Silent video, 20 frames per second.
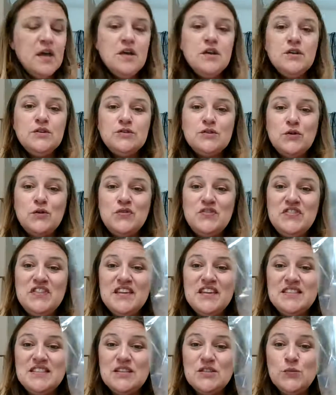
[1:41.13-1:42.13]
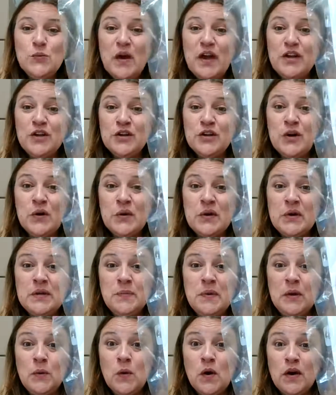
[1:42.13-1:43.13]
So this is what you're going
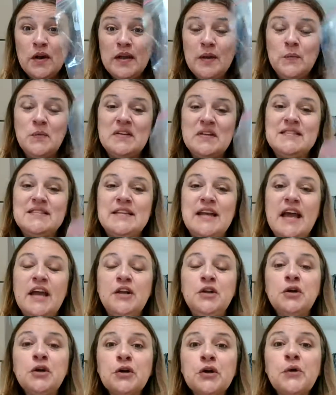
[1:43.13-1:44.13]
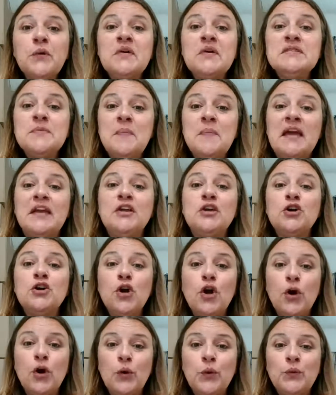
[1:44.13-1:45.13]
to be working with today. And you're going to make
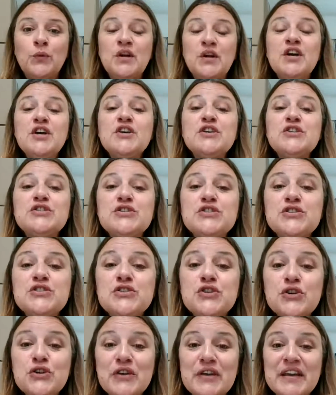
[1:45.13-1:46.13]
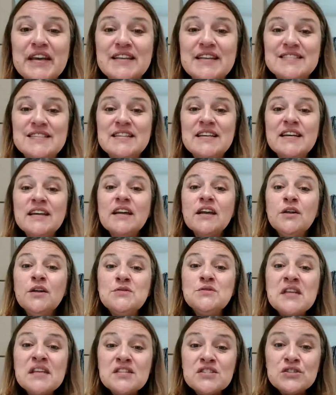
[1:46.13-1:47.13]
your own circuit. Can
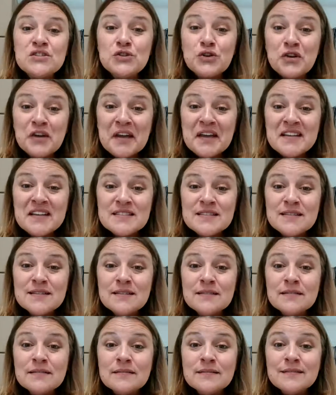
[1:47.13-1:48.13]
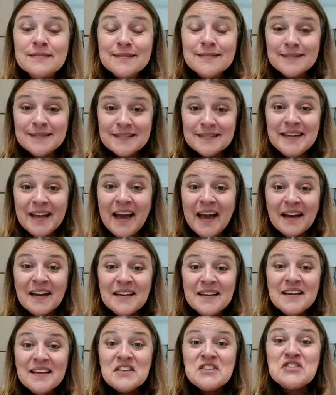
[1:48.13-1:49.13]
you say circuit?
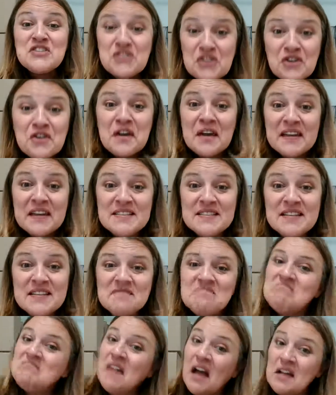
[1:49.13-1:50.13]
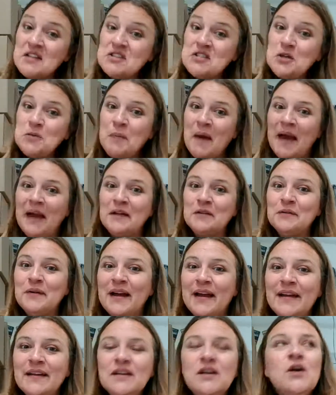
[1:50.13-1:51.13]
Yeah, circuit. Not too bad,
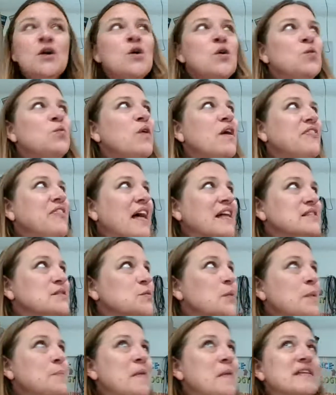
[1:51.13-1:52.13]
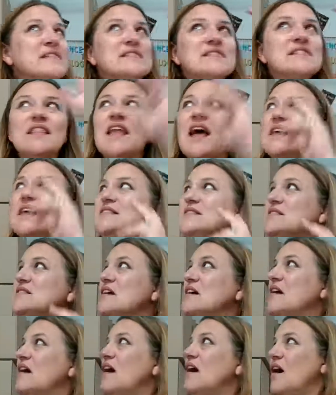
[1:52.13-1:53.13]
right? Well, that's what makes the
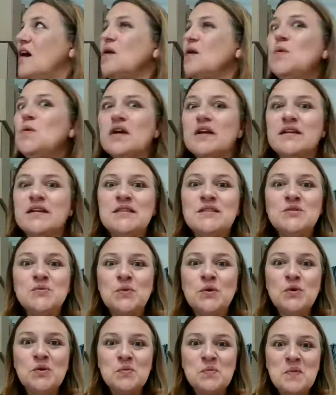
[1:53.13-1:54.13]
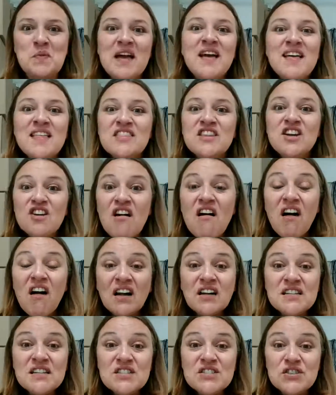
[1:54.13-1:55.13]
lights all work in this room. They're
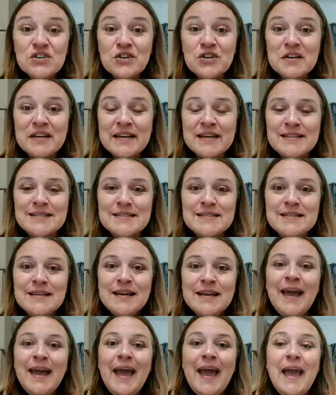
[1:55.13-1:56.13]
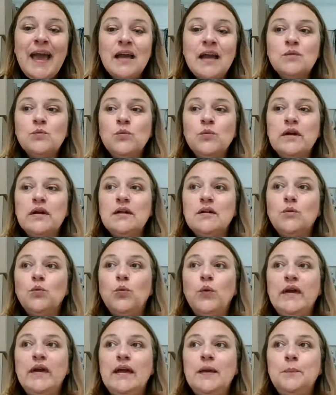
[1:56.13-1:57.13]
on a circuit. And
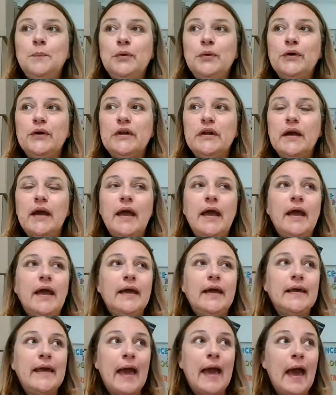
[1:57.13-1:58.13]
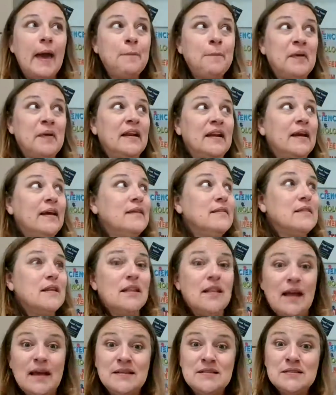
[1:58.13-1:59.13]
when we put a gap in it,
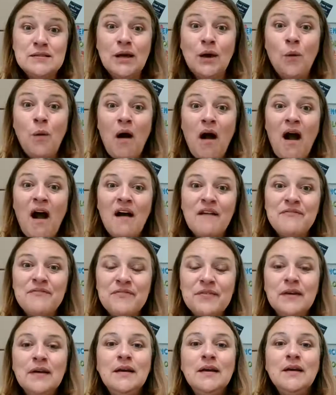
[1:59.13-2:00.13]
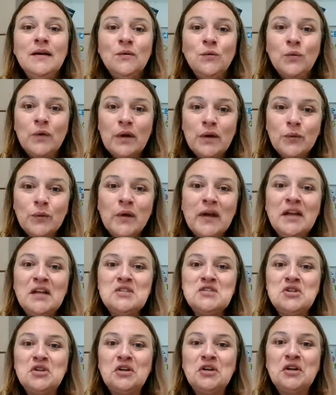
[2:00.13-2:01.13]
the lights go off. When
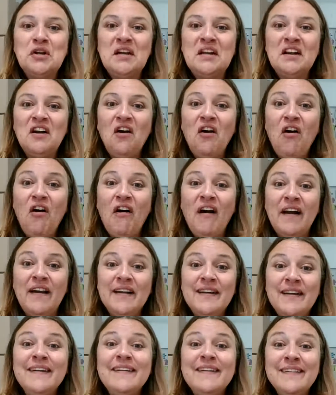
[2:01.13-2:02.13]
we turn it on,